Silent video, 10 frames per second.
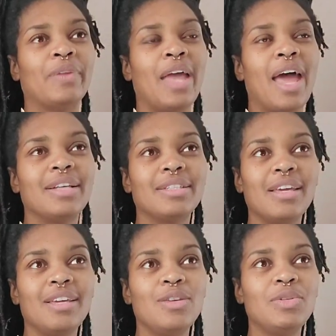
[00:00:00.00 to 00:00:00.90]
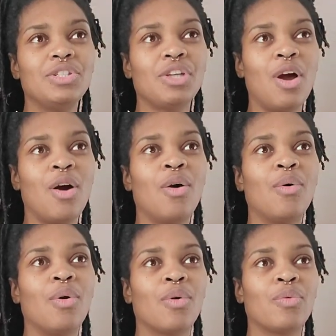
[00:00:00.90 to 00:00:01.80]
Ask and you
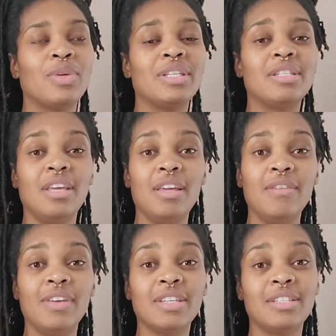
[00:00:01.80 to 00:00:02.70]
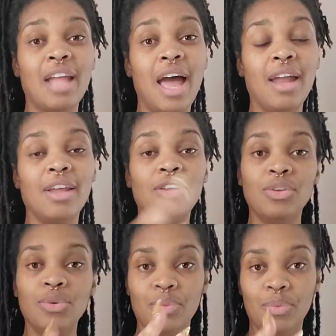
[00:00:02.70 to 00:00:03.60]
shall receive is not
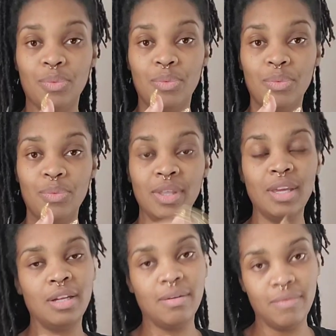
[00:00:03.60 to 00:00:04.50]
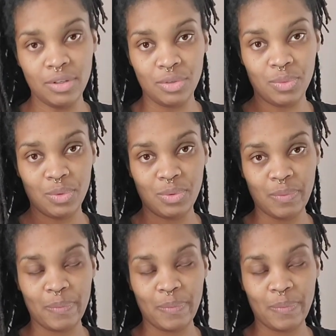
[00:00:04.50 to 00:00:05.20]
you, the individual.